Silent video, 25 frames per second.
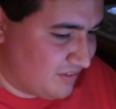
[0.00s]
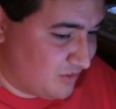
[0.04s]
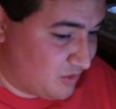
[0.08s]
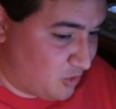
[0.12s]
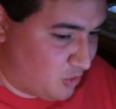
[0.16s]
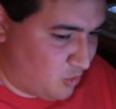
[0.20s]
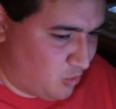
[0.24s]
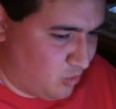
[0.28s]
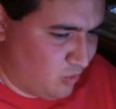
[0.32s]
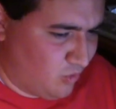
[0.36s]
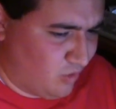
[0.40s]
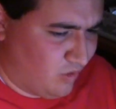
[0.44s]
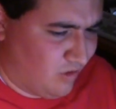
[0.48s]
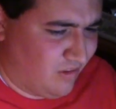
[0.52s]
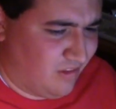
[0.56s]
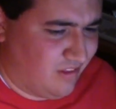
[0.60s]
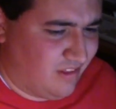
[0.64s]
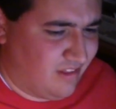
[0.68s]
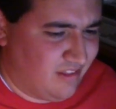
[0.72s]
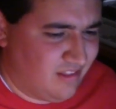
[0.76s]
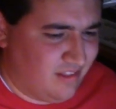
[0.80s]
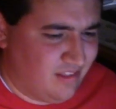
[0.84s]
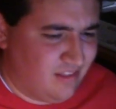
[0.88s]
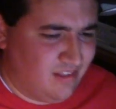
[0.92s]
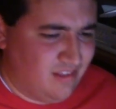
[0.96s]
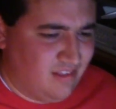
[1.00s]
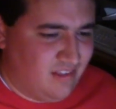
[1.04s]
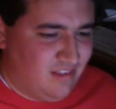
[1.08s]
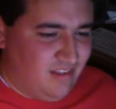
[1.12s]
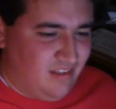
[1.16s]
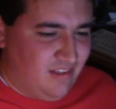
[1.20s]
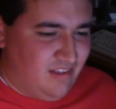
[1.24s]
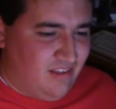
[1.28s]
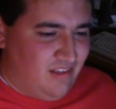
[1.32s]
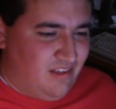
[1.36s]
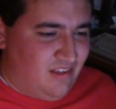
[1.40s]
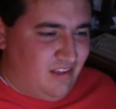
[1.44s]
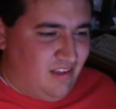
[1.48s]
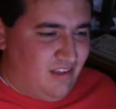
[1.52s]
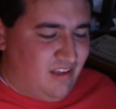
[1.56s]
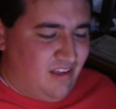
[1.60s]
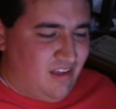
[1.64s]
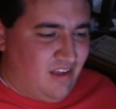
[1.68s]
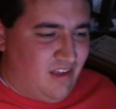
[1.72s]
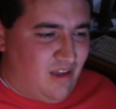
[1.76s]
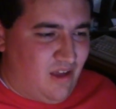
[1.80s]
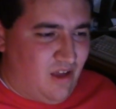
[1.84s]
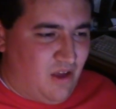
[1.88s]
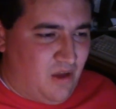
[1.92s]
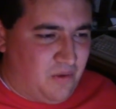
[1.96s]
Cool.
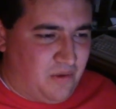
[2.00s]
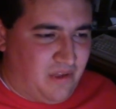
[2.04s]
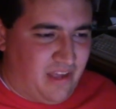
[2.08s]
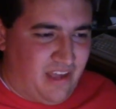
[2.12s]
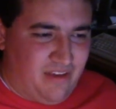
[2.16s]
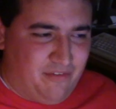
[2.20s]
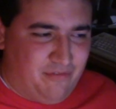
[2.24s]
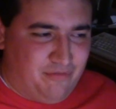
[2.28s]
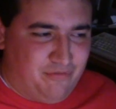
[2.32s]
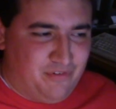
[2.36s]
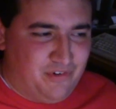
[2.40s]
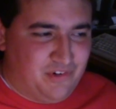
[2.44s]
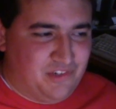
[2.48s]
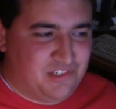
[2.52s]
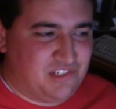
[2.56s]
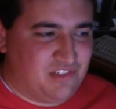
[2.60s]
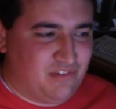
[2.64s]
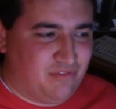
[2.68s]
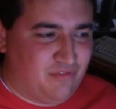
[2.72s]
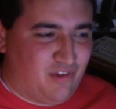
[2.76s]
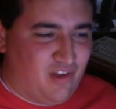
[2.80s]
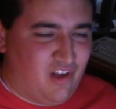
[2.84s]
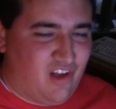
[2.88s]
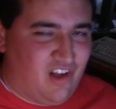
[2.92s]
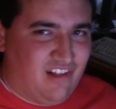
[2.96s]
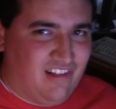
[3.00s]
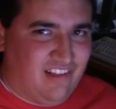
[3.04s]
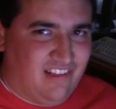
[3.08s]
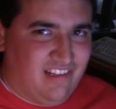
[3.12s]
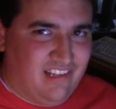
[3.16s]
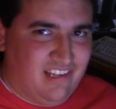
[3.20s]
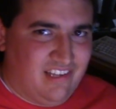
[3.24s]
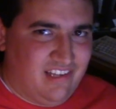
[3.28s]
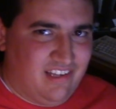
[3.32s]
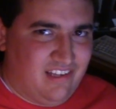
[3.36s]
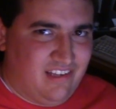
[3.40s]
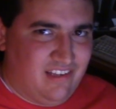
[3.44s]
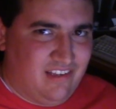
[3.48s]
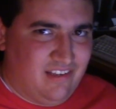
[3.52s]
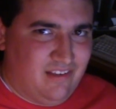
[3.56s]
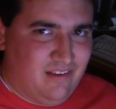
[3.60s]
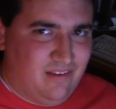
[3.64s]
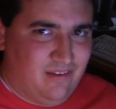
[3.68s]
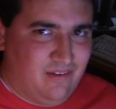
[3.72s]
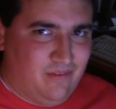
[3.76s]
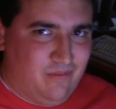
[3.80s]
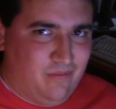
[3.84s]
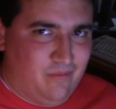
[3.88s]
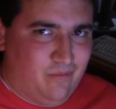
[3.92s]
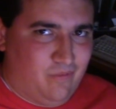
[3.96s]
Okay, first of all,
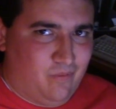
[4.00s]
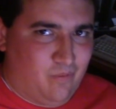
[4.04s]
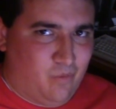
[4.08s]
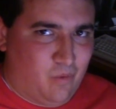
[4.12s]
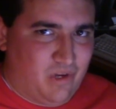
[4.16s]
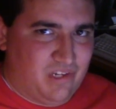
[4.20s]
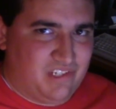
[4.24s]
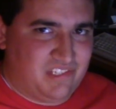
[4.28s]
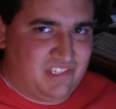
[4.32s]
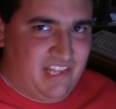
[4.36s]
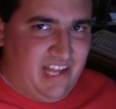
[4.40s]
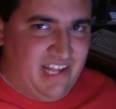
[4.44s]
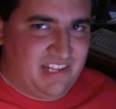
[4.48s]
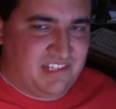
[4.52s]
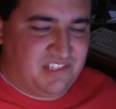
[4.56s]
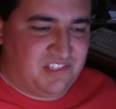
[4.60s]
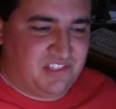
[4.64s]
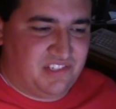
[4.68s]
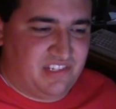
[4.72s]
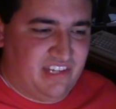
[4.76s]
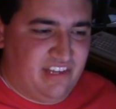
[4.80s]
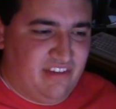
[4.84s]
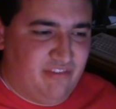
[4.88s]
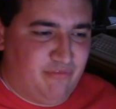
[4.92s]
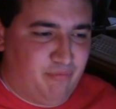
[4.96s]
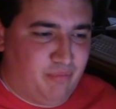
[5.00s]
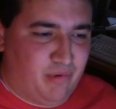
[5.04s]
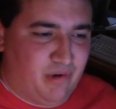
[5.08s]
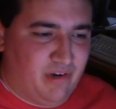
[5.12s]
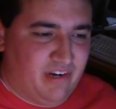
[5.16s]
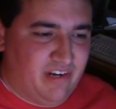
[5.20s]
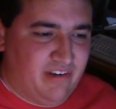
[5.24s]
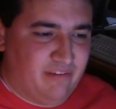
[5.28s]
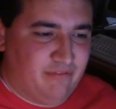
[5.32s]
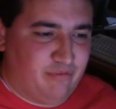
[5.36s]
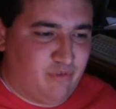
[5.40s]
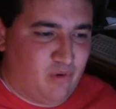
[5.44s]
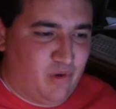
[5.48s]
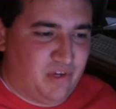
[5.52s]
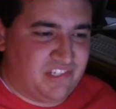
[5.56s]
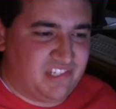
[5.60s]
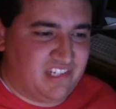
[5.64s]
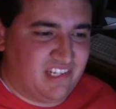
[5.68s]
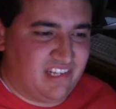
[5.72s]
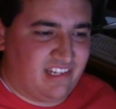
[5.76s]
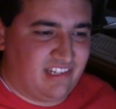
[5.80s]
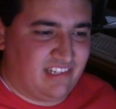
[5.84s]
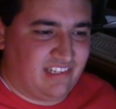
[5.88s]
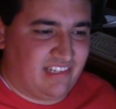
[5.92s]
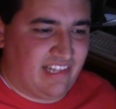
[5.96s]
was that Steve Burton
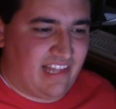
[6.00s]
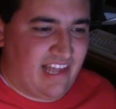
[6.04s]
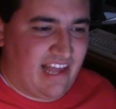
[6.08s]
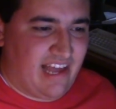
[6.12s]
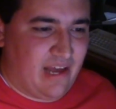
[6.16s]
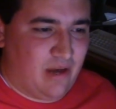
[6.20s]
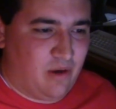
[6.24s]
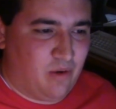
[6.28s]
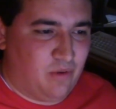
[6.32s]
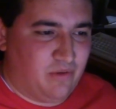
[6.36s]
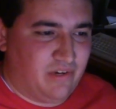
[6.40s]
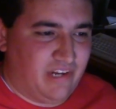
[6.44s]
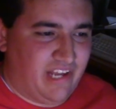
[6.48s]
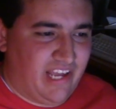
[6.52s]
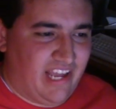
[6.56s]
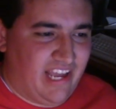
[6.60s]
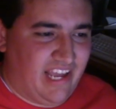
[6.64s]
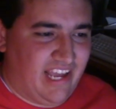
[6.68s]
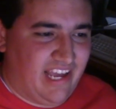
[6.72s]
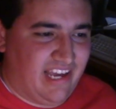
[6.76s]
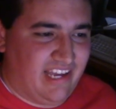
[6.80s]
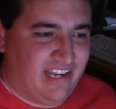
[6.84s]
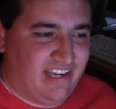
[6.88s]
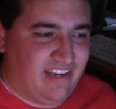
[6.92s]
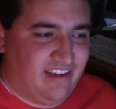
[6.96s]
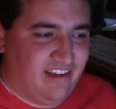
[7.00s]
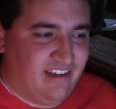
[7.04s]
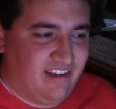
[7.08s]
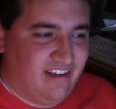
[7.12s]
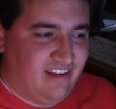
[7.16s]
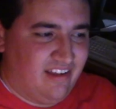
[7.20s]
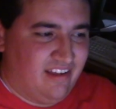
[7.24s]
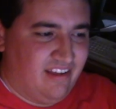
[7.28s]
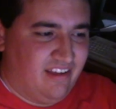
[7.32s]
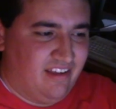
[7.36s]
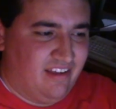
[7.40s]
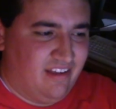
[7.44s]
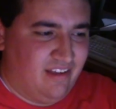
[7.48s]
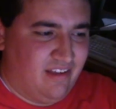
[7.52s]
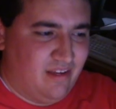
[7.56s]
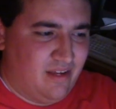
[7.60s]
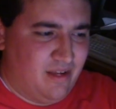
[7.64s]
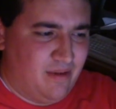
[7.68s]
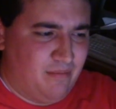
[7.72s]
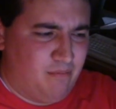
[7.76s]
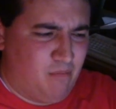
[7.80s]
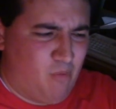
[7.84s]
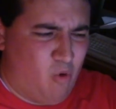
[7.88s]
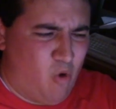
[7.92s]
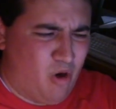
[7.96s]
voicing Cloud, and
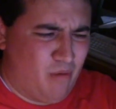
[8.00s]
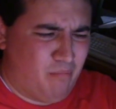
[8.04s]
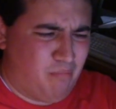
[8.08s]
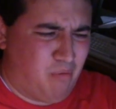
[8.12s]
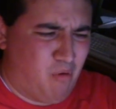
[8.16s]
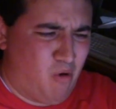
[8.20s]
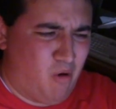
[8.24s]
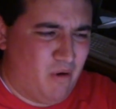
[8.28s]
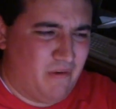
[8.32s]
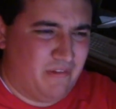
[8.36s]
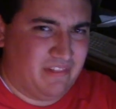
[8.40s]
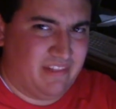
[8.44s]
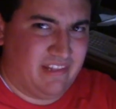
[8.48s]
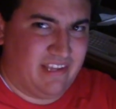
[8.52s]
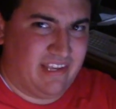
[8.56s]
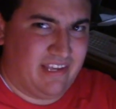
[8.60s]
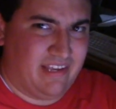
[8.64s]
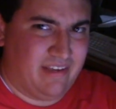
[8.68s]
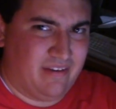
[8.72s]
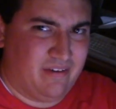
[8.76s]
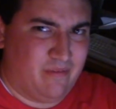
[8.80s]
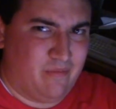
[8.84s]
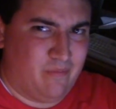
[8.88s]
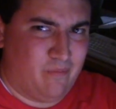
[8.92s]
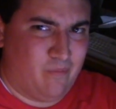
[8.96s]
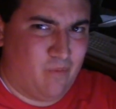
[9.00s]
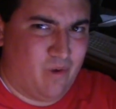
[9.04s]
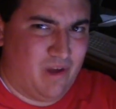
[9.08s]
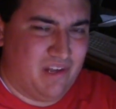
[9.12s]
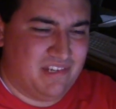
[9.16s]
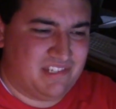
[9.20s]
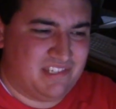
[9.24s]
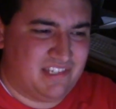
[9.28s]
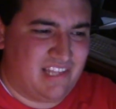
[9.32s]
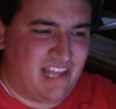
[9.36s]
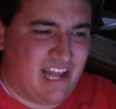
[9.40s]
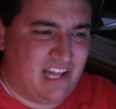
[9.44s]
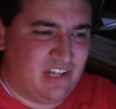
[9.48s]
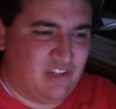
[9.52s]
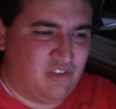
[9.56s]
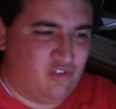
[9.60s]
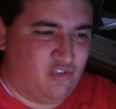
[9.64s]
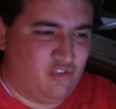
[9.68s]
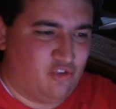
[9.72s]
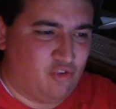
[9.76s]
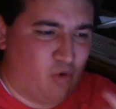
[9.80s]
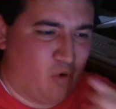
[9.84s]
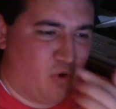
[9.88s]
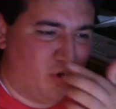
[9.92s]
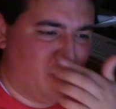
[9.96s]
more importantly, was that
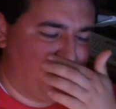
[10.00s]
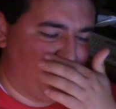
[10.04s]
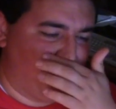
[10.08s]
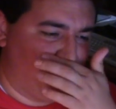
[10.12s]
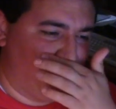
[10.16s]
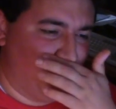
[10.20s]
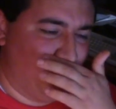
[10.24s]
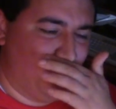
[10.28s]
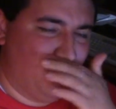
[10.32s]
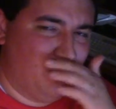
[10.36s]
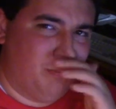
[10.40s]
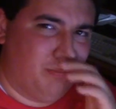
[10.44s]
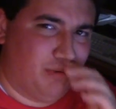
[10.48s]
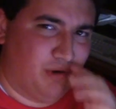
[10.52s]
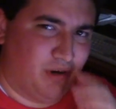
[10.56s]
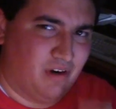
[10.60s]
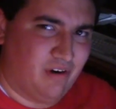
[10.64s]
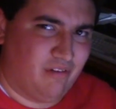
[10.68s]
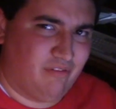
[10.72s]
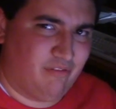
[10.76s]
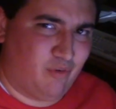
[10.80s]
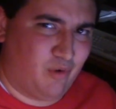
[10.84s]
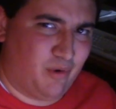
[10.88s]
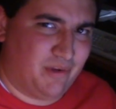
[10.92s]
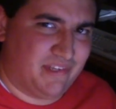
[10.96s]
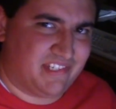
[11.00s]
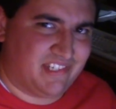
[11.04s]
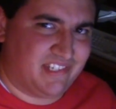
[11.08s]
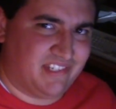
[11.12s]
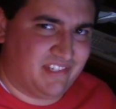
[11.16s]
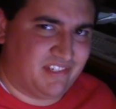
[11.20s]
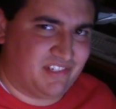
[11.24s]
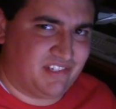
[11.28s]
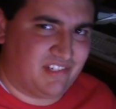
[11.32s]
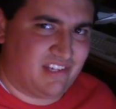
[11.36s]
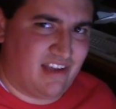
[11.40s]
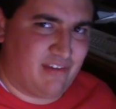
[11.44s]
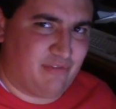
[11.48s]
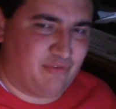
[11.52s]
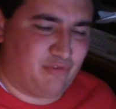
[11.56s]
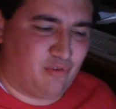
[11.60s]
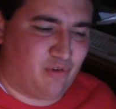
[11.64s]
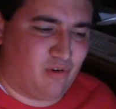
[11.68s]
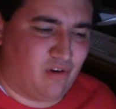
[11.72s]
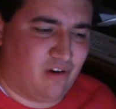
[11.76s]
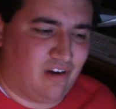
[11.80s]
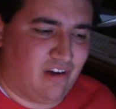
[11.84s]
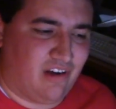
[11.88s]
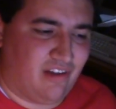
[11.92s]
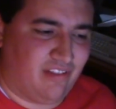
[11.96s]
George Newbern voicing
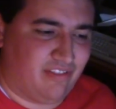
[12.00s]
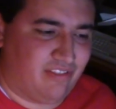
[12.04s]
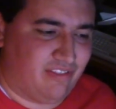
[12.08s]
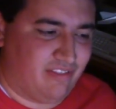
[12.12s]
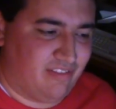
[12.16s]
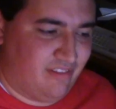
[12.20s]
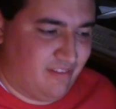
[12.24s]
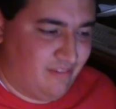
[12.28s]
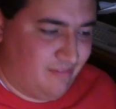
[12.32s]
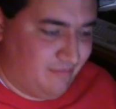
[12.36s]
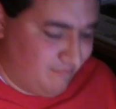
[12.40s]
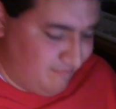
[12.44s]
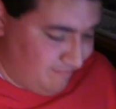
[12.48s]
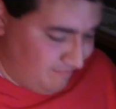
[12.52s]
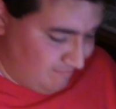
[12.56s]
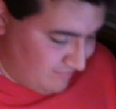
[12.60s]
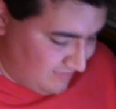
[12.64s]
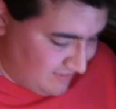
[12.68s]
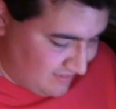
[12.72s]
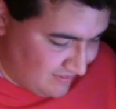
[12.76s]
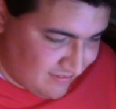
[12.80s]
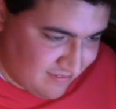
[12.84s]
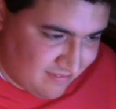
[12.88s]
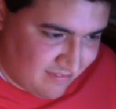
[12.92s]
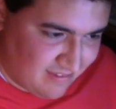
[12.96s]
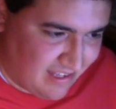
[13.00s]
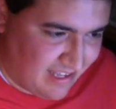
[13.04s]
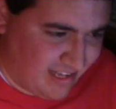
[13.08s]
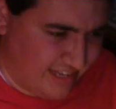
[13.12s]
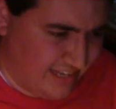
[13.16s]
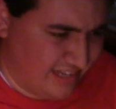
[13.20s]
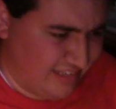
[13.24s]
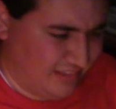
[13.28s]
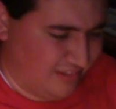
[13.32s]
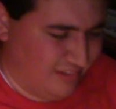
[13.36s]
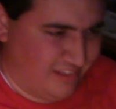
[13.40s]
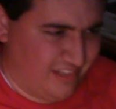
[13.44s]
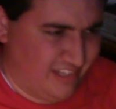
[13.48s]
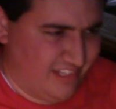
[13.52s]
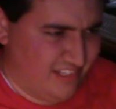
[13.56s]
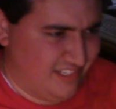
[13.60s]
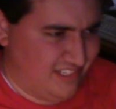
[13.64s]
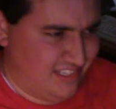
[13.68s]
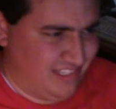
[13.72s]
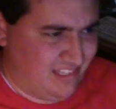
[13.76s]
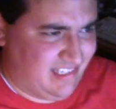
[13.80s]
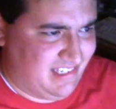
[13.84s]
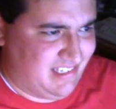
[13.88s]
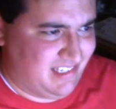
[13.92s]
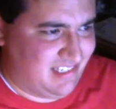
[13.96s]
Sephiroth? I gotta look
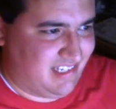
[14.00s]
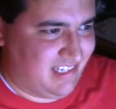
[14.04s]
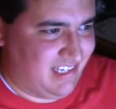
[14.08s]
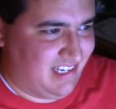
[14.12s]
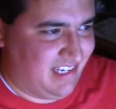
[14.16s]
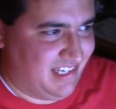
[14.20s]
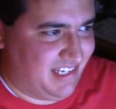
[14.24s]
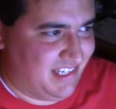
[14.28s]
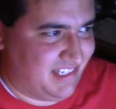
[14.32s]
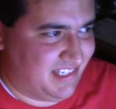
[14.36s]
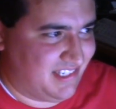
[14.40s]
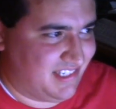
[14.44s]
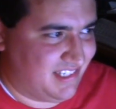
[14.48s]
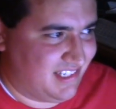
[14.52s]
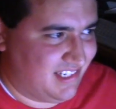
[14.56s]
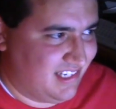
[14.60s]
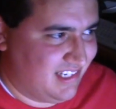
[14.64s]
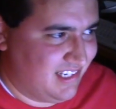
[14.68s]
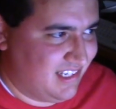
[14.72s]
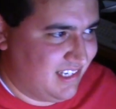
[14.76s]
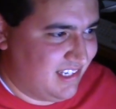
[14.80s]
into this, because